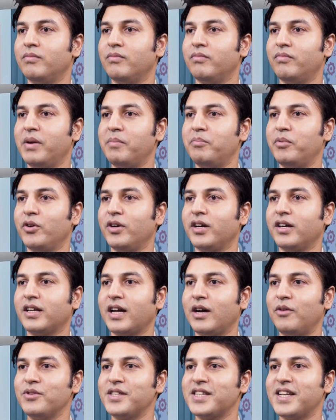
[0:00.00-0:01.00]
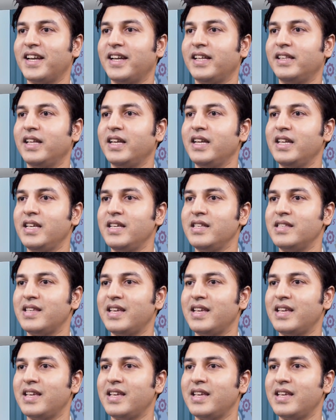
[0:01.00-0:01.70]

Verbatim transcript: reputed counselor and then he